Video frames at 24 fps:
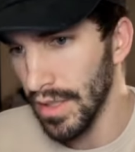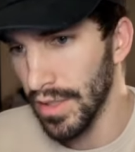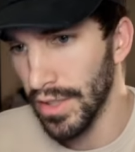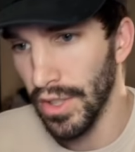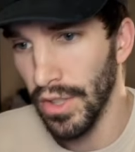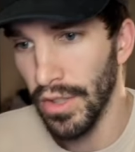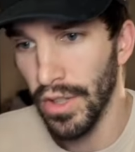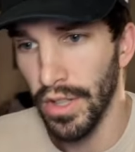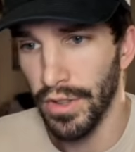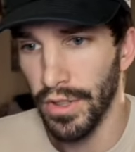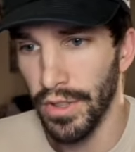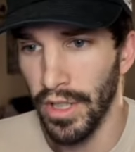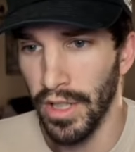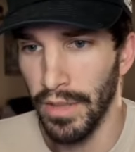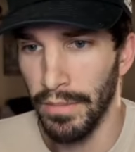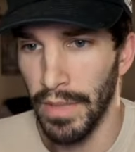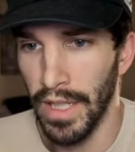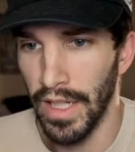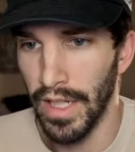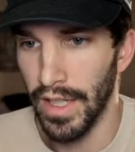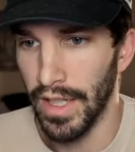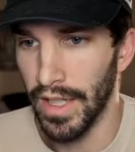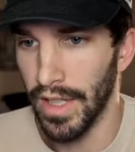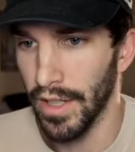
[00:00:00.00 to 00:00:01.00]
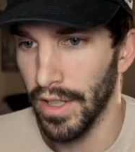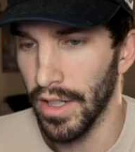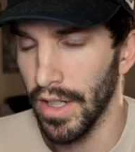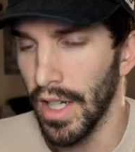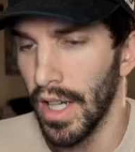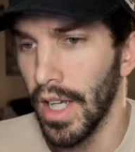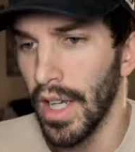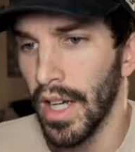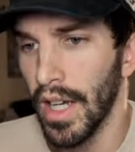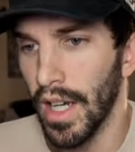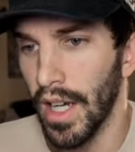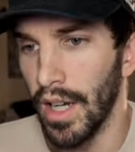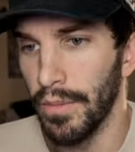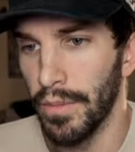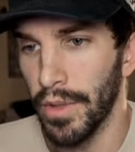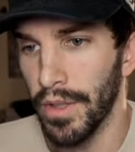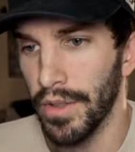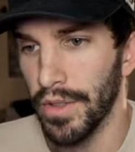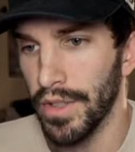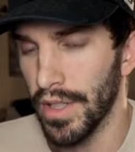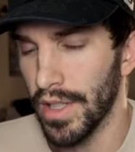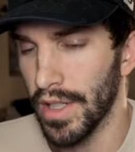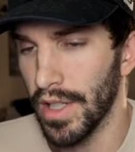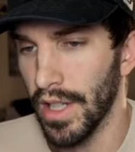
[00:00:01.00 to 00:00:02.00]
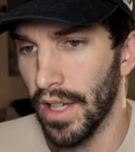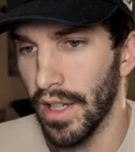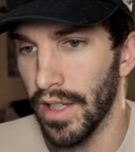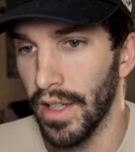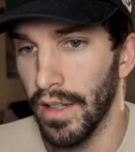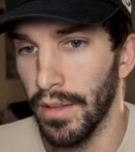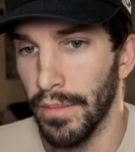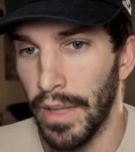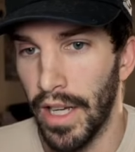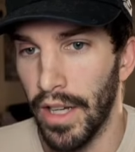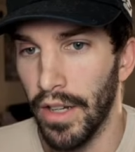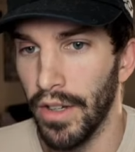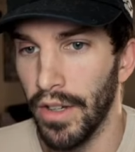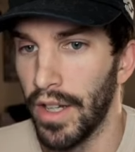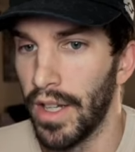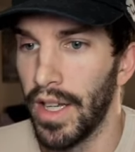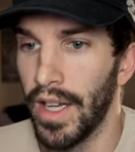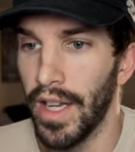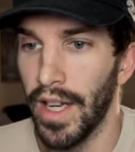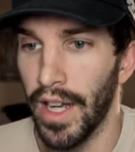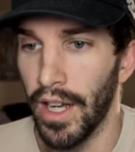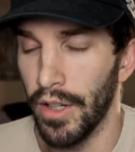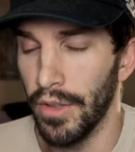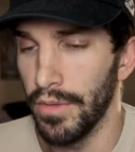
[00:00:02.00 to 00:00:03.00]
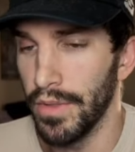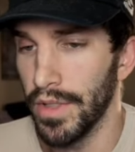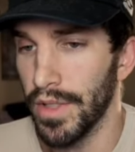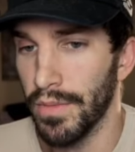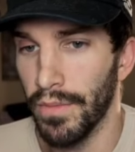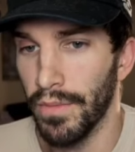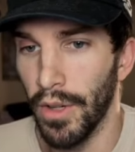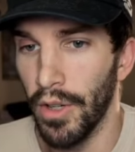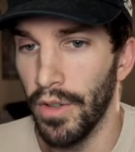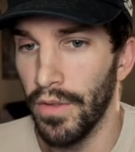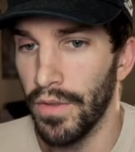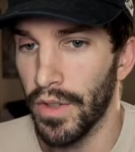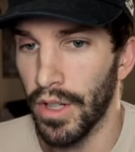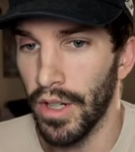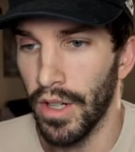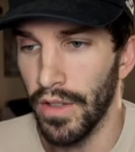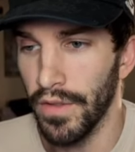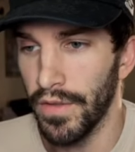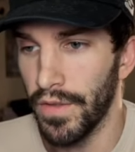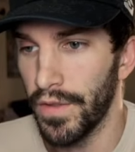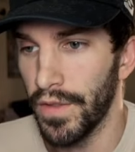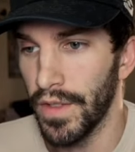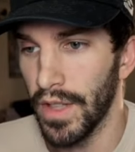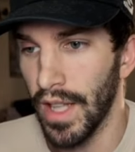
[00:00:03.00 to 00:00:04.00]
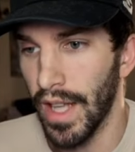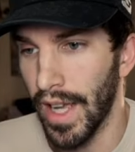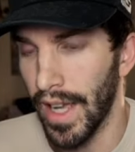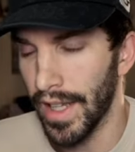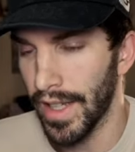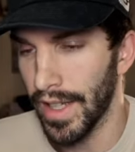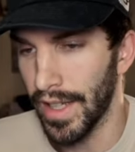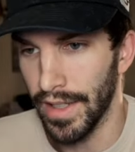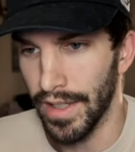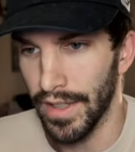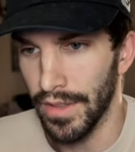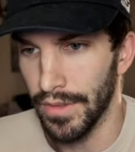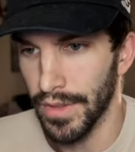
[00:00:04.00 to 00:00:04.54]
So the 30 minute here, um, we were just talking about how it was overall flagging.